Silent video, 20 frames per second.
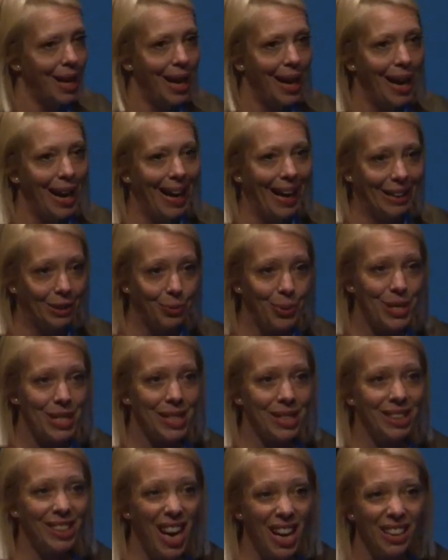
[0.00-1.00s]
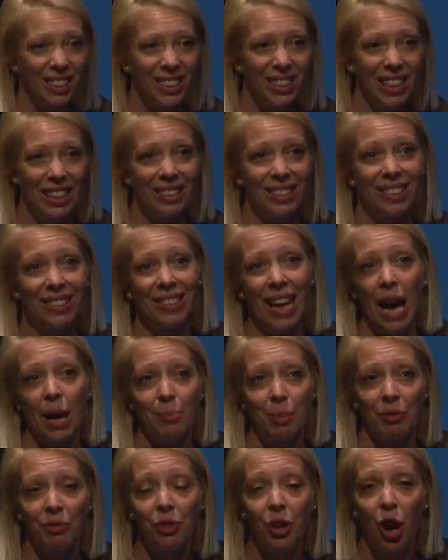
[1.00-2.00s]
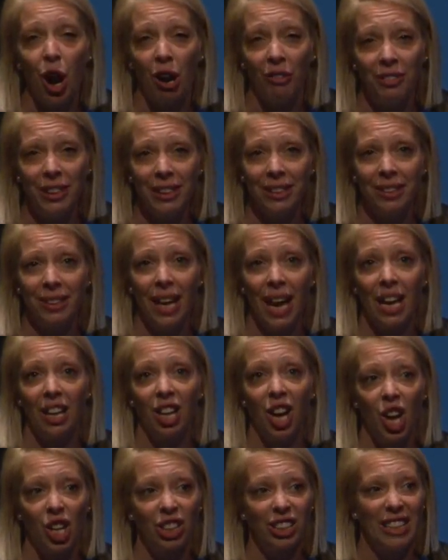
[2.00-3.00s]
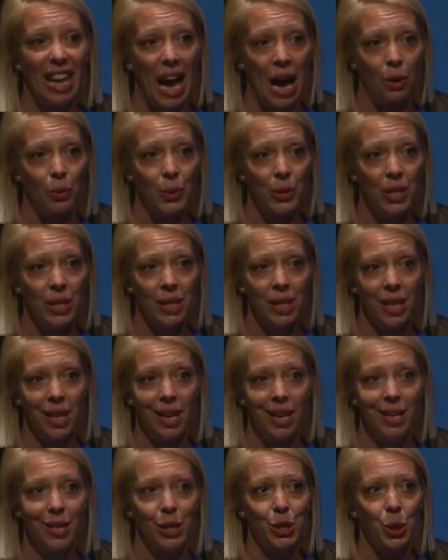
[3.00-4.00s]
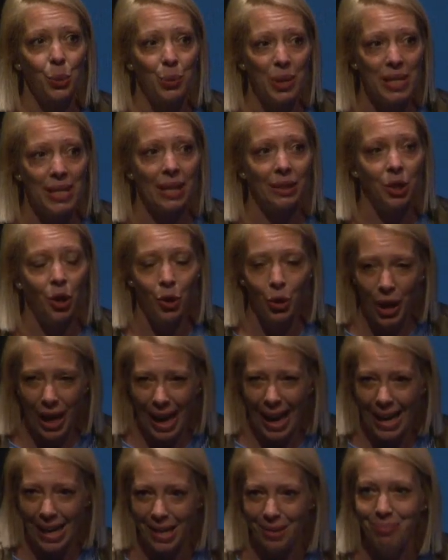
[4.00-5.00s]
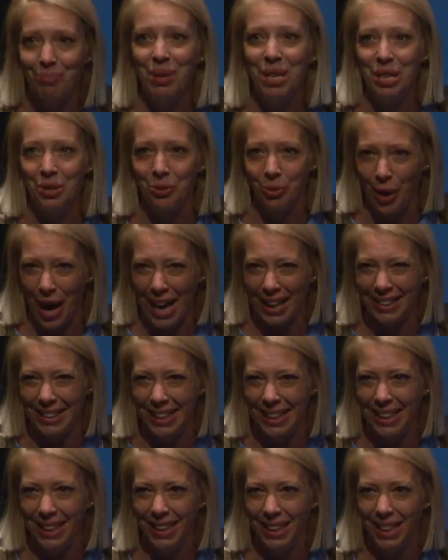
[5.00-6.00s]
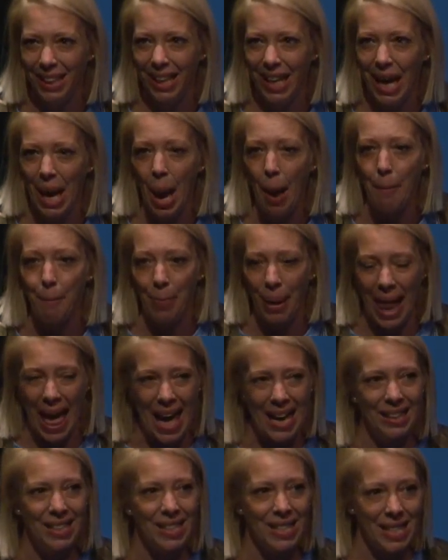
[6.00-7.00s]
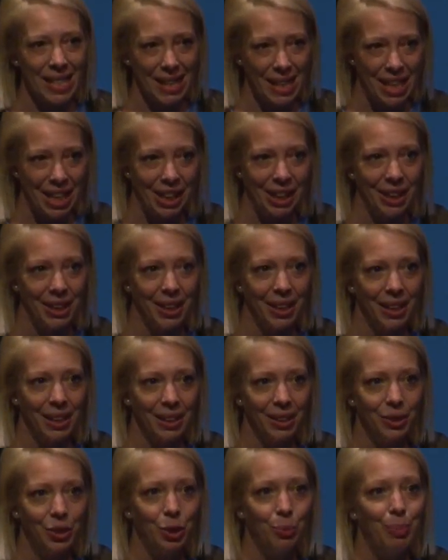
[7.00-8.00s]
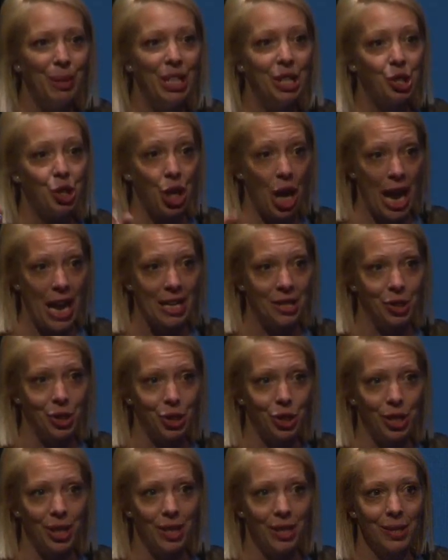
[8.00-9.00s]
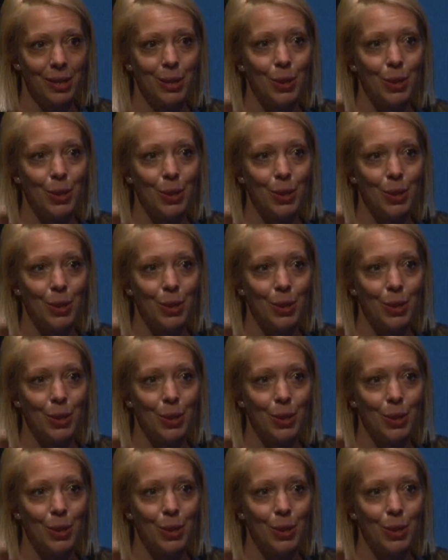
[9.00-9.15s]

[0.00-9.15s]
It was done in the time of COVID and lockdowns. So we said, okay, be ready. Plan is here to be changed. So